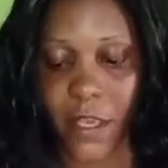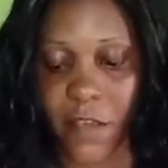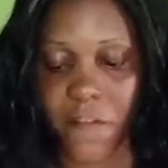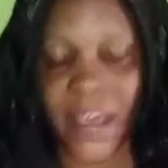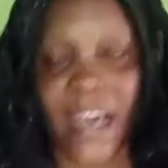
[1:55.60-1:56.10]

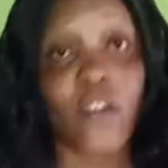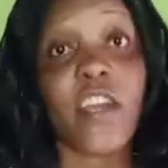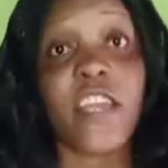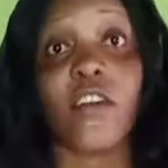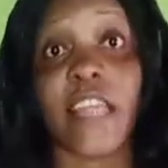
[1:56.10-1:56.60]
If you are
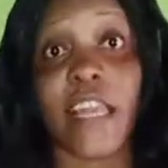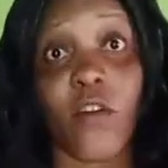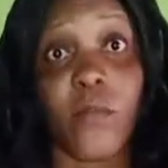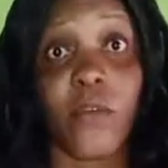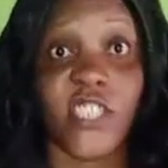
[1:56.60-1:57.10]
going on a
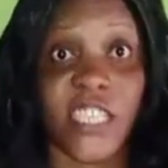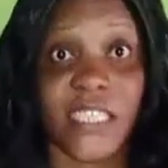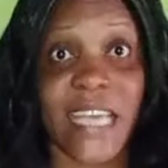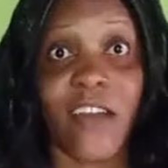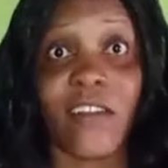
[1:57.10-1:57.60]
low
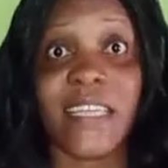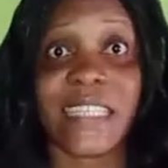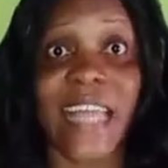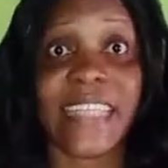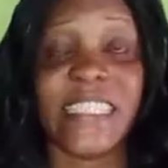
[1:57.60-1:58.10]
budget, I
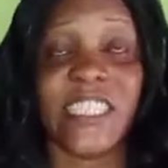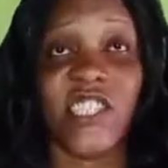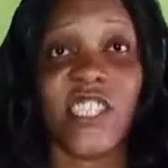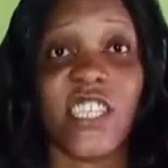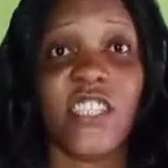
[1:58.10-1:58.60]
always like
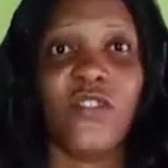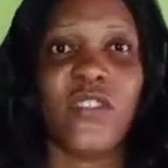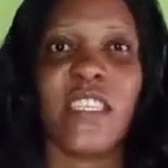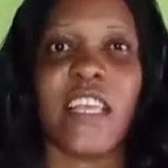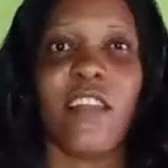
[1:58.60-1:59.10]
teaching
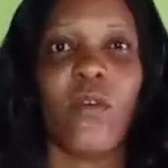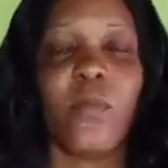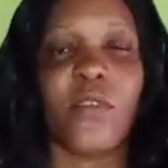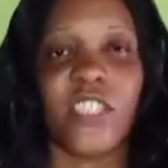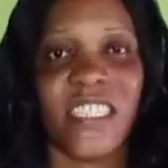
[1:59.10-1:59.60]
using a
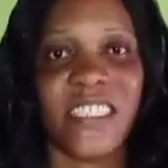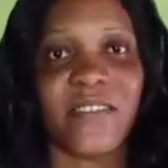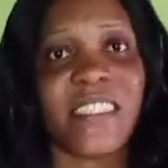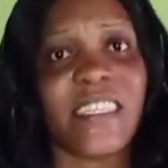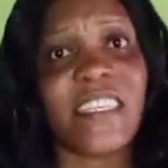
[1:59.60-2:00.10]
low budget. The
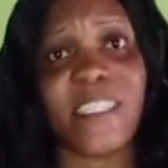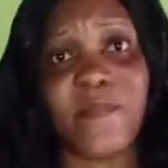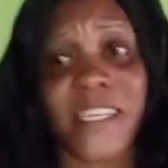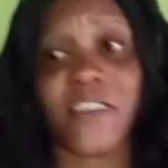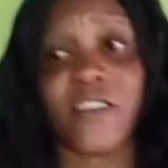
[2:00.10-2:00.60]
reason is
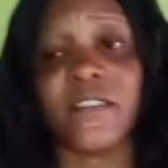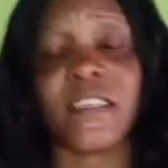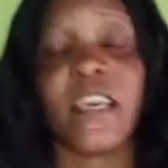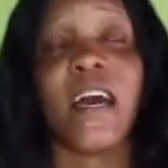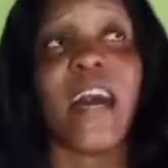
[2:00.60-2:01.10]

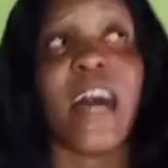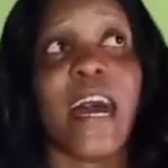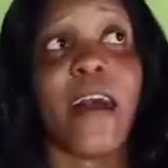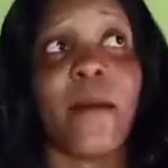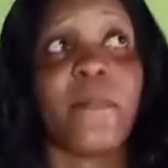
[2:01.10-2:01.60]
because there
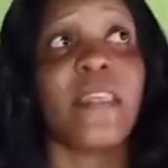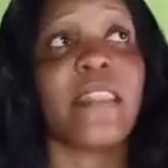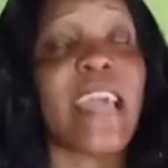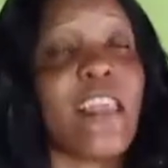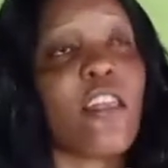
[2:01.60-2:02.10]
are
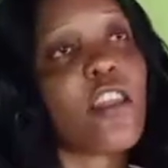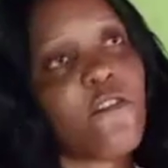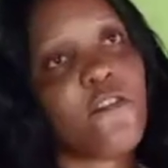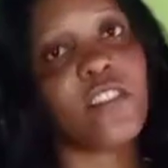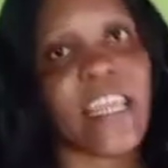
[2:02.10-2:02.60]
a lot
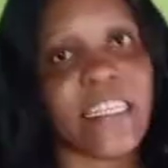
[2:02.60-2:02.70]
of food